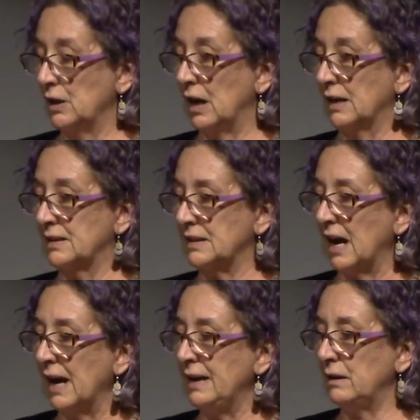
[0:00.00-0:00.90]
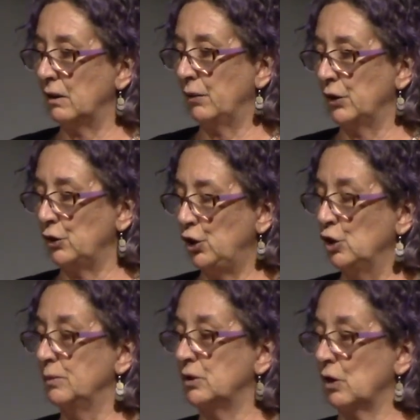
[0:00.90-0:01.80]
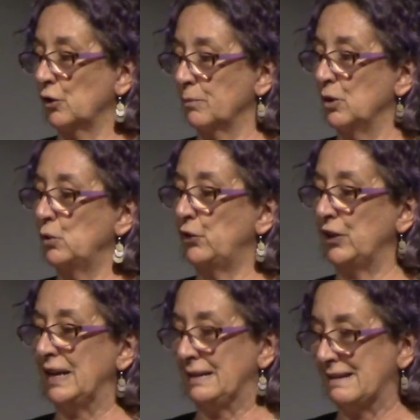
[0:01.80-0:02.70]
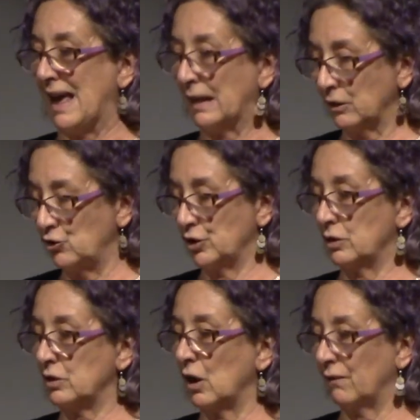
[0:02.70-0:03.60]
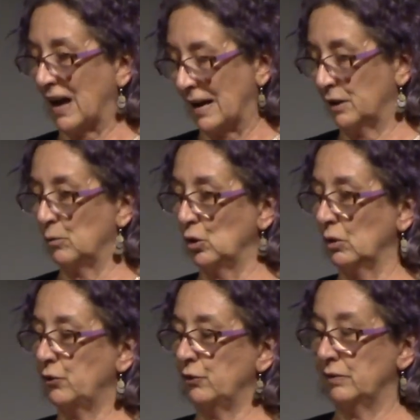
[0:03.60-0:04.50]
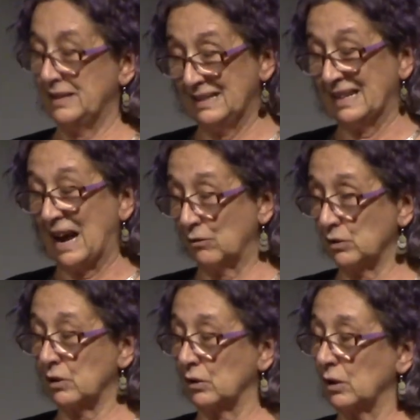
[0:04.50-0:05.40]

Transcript: a sign that humans are the most intelligent of animals, this is in Aristotle,